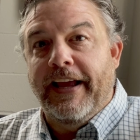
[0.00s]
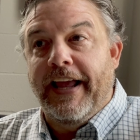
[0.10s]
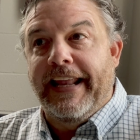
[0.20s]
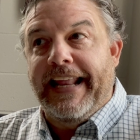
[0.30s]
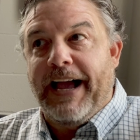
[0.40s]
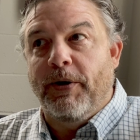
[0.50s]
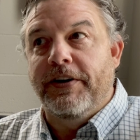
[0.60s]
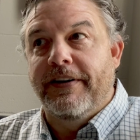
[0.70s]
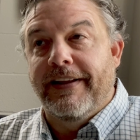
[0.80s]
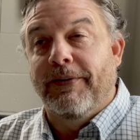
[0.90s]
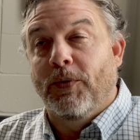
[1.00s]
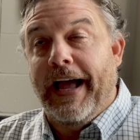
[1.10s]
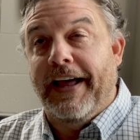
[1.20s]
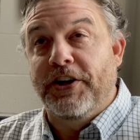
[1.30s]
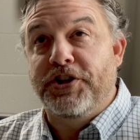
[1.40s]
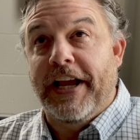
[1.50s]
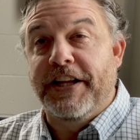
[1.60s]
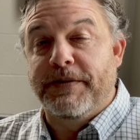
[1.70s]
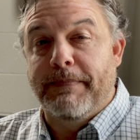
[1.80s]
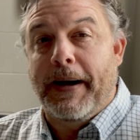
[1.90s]
and how to
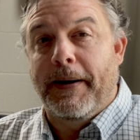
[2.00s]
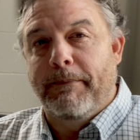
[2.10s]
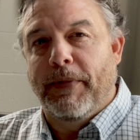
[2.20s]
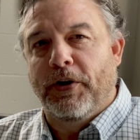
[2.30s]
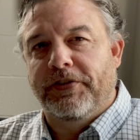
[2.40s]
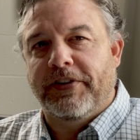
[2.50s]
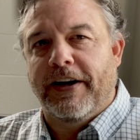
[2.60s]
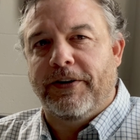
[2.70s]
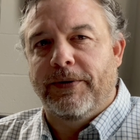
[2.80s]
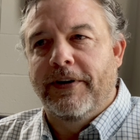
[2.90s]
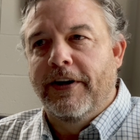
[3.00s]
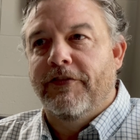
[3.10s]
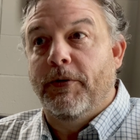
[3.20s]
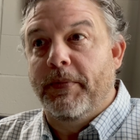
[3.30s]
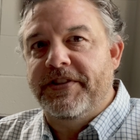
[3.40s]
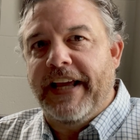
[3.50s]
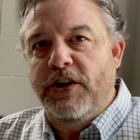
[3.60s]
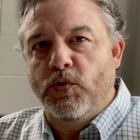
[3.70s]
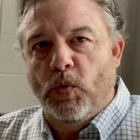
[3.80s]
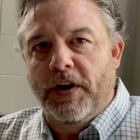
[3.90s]
change my motorcycle from a stage
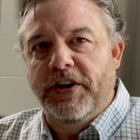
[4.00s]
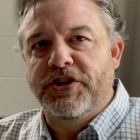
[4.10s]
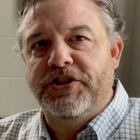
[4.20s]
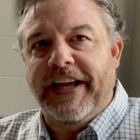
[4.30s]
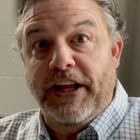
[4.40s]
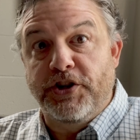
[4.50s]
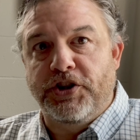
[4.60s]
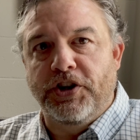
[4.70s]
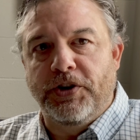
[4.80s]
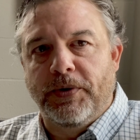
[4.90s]
1 to stage 2.